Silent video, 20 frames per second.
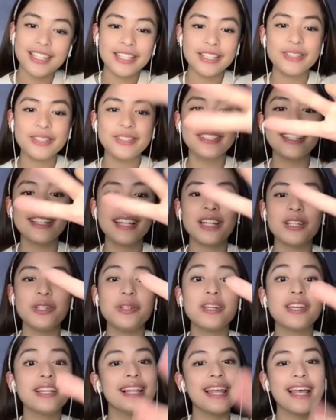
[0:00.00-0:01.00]
using that
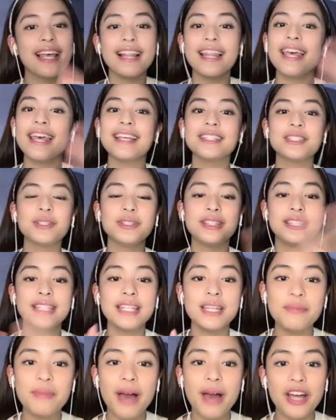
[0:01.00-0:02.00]
ukulele. So
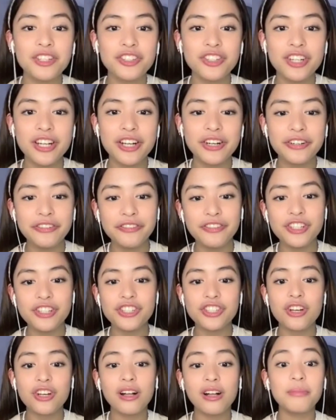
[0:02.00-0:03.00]
Team Andrea
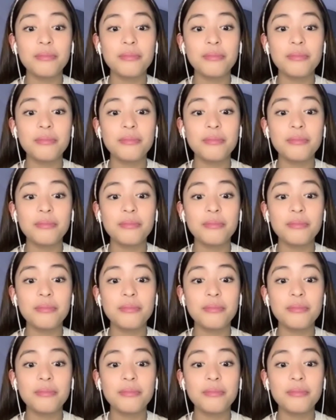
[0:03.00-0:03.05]
Official,